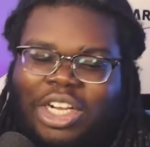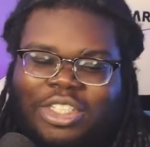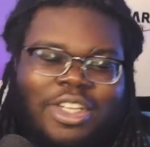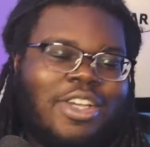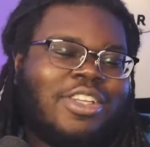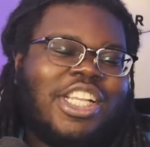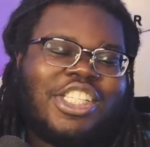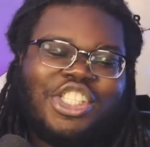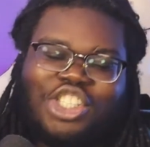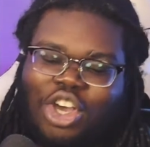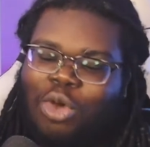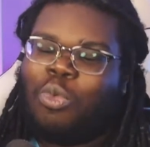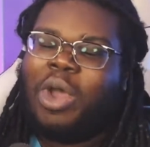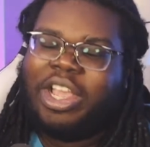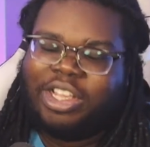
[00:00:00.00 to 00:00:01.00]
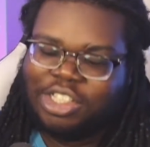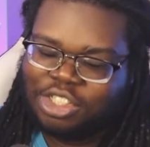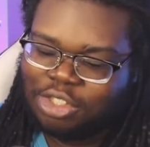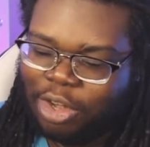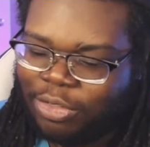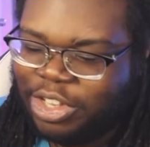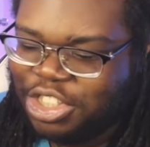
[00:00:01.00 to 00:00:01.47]
There's no way you saw
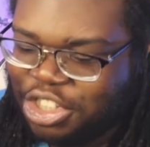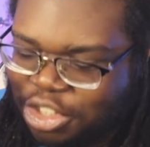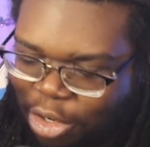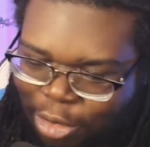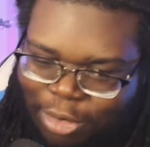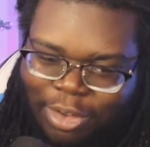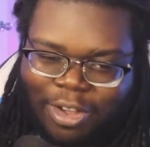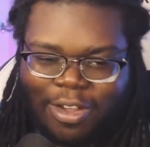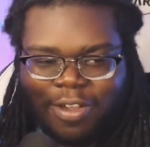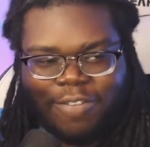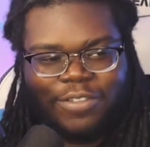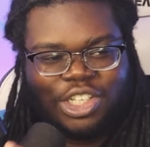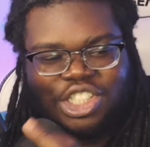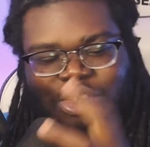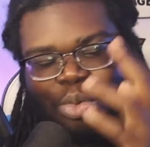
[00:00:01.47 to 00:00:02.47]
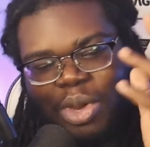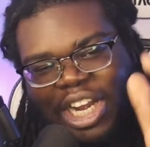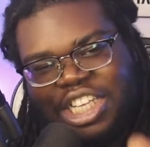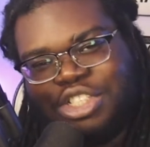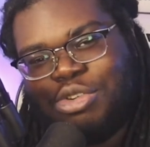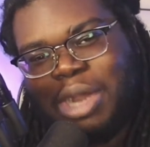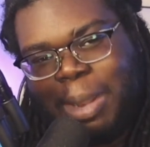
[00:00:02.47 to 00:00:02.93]
this show for
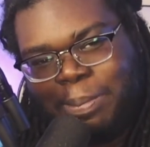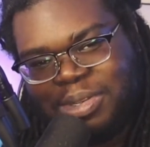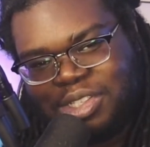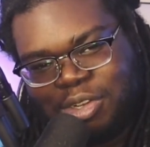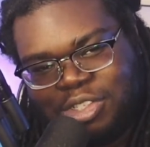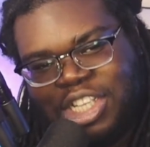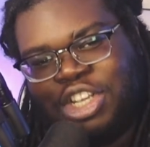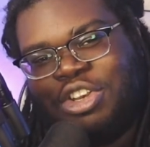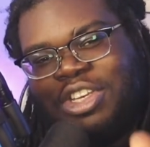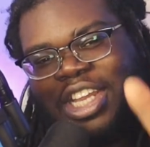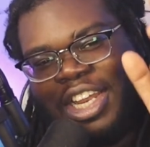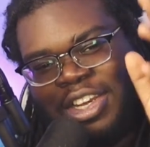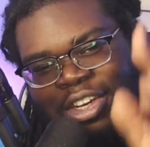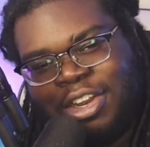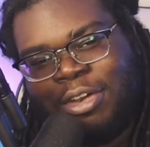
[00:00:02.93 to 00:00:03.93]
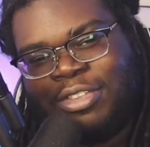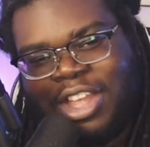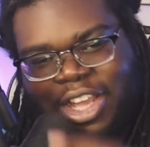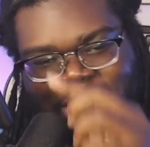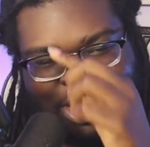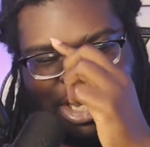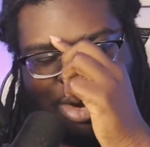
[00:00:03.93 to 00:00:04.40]
22 episodes and you didn't know that
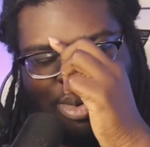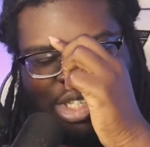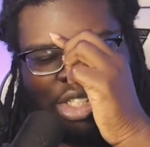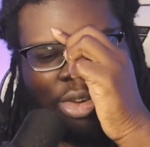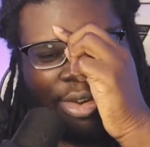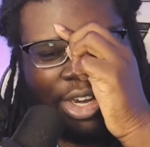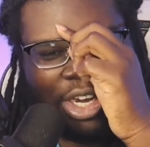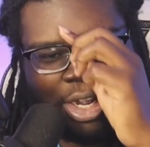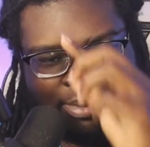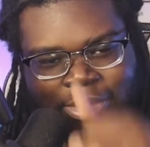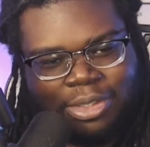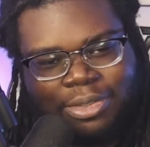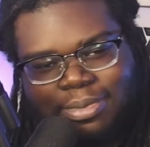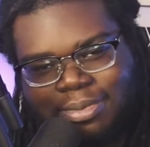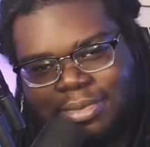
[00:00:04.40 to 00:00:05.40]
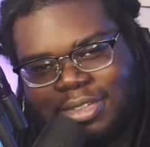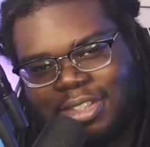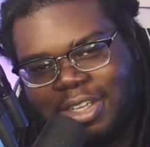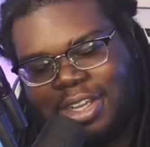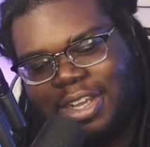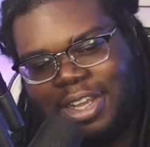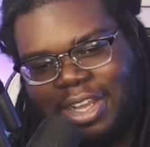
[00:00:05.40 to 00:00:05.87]
Akira Toriyama
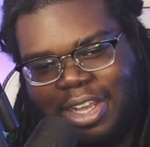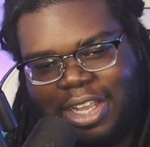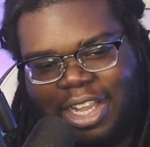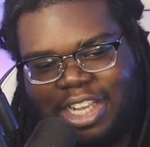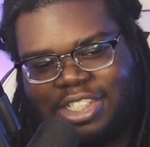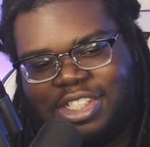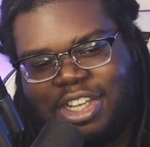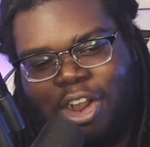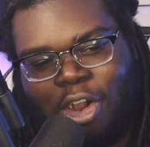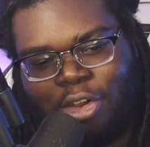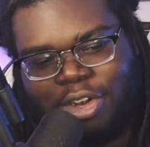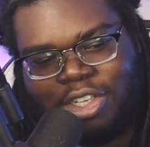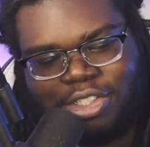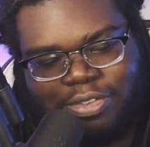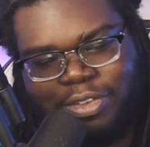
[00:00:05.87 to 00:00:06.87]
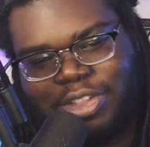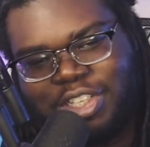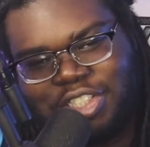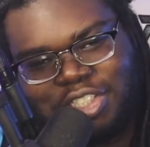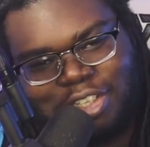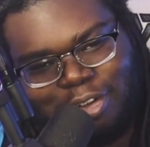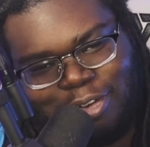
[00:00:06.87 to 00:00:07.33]
is the artist for this
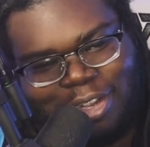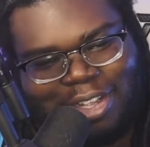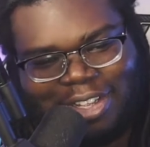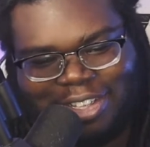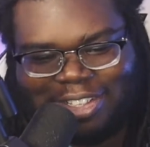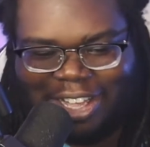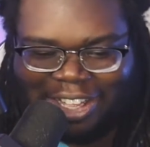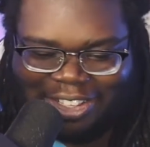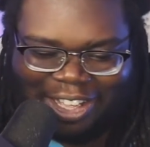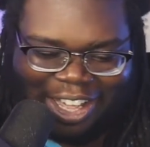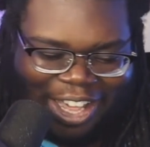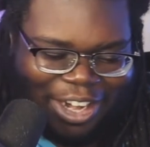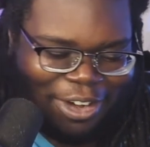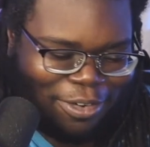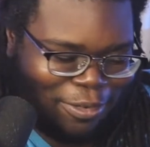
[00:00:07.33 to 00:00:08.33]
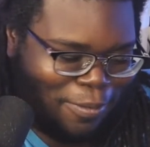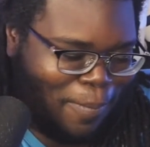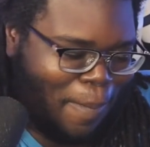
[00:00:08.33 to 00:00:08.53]
show. Anywho,